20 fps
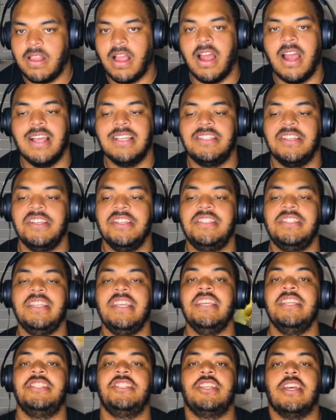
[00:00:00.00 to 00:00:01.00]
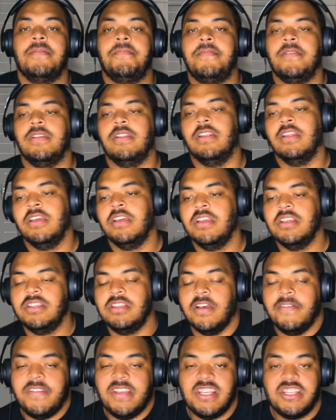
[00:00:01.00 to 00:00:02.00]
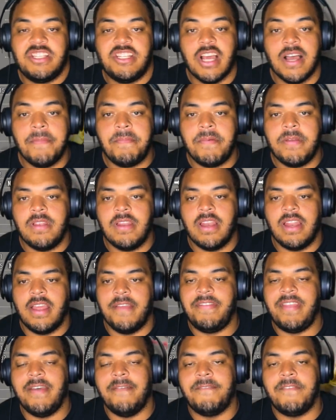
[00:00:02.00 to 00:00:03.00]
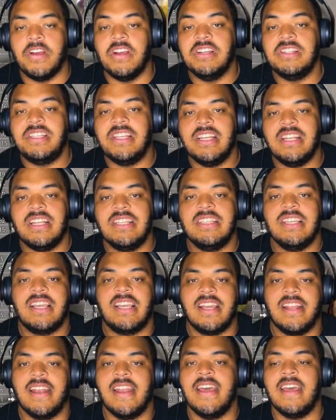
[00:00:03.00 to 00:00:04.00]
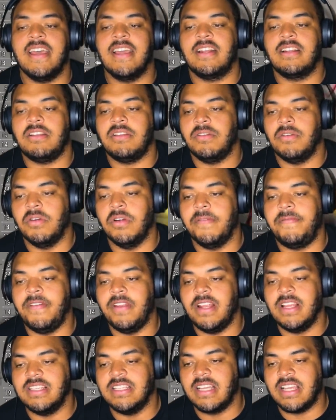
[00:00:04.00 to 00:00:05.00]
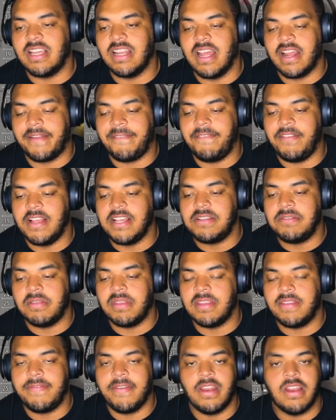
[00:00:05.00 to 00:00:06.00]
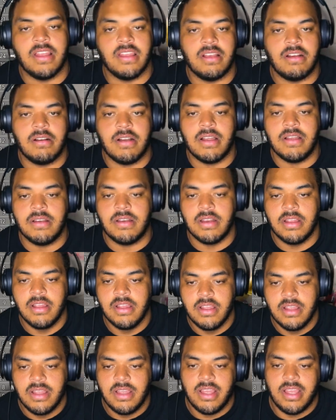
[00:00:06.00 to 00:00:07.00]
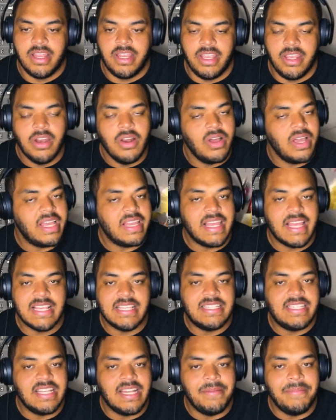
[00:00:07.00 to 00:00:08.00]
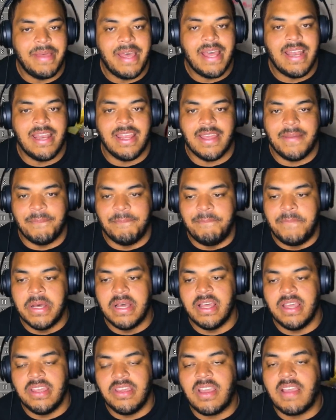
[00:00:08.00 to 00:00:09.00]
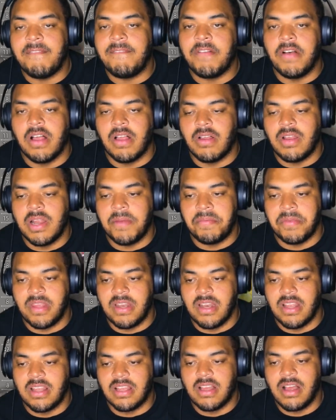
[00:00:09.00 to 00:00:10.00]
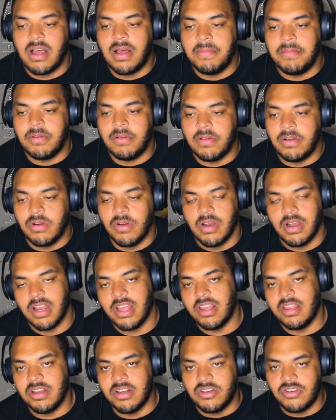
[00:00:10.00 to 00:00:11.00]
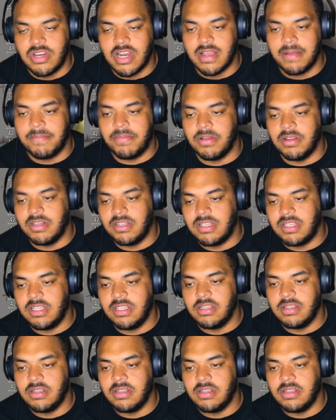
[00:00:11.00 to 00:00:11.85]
All right, so you see he's jumping. So if he's jumping, if that first hit doesn't connect, or if it doesn't connect flush with his feet on the ground, you don't get that cinematic, but you can follow it up with another combo or another dragon punch. See?